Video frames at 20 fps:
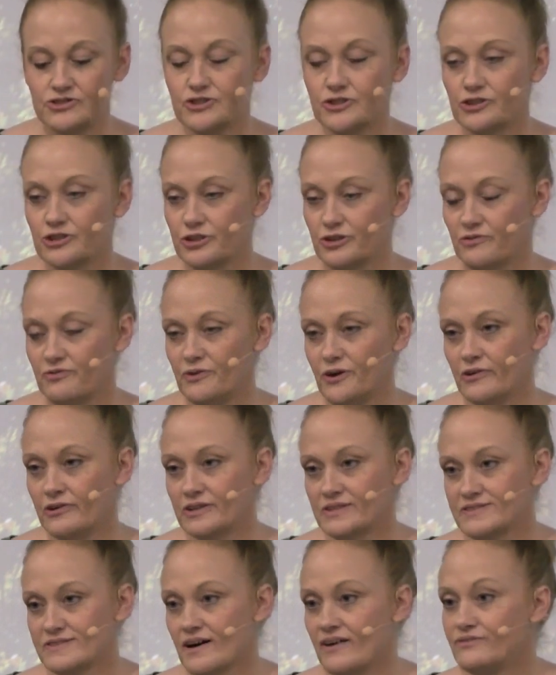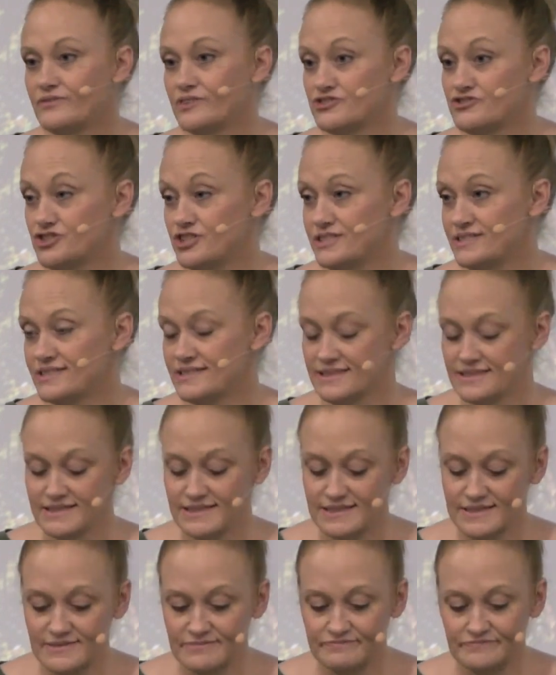took your focus off of
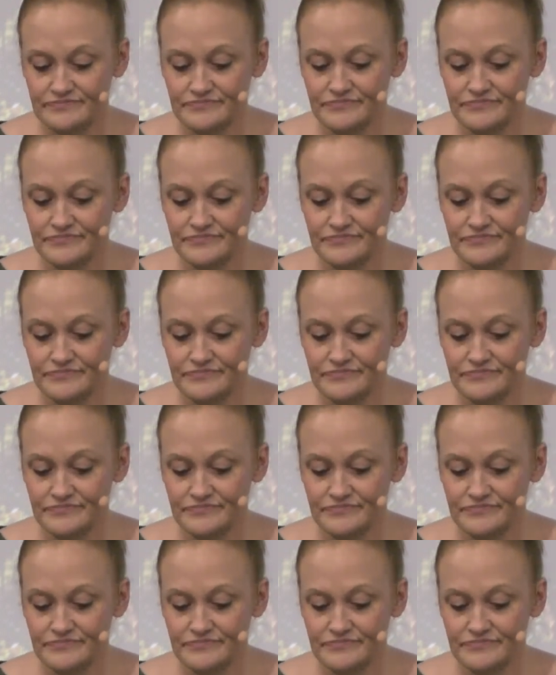Jesus."